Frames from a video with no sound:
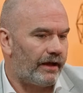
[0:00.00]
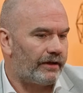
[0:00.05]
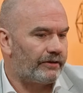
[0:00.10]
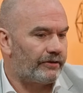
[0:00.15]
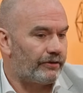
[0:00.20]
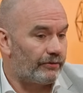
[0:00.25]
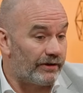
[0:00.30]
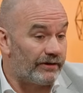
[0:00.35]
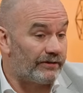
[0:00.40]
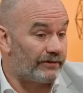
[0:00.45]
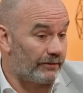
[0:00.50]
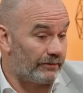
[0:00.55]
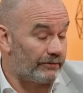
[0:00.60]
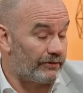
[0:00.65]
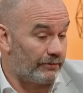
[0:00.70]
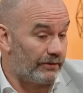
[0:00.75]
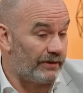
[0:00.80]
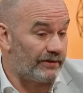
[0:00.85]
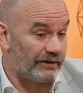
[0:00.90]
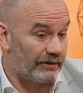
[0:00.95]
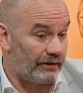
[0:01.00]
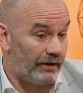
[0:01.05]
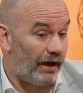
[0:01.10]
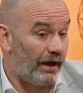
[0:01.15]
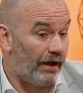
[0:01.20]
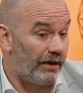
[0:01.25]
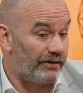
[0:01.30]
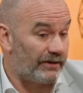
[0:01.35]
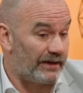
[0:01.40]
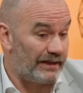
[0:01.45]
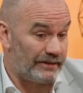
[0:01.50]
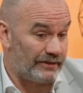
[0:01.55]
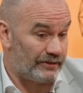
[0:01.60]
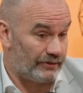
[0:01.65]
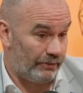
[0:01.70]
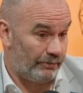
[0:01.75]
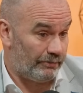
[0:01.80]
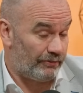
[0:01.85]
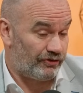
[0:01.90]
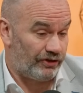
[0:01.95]
there is a God in
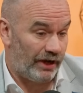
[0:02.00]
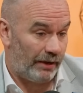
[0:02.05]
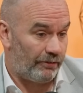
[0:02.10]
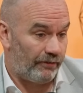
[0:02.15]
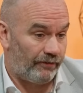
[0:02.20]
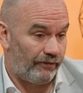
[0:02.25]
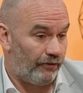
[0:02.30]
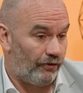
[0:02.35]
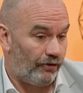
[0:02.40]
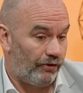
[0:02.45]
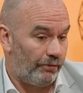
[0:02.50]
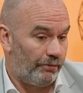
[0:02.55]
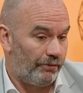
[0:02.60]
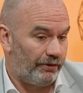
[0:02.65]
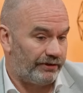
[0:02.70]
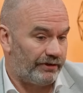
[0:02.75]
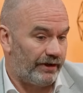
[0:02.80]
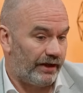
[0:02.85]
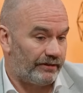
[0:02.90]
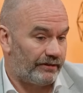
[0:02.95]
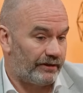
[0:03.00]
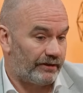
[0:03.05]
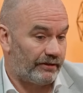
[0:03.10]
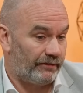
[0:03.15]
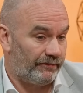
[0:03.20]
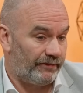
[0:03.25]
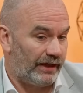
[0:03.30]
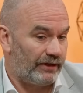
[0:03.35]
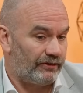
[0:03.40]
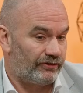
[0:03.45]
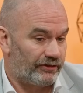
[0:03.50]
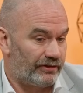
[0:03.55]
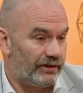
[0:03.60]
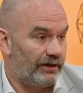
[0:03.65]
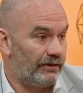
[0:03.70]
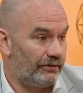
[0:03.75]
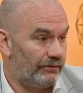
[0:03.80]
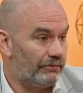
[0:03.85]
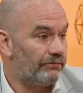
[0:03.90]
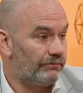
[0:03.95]
some shape or form, but not the
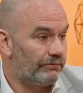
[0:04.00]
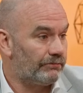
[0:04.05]
conventional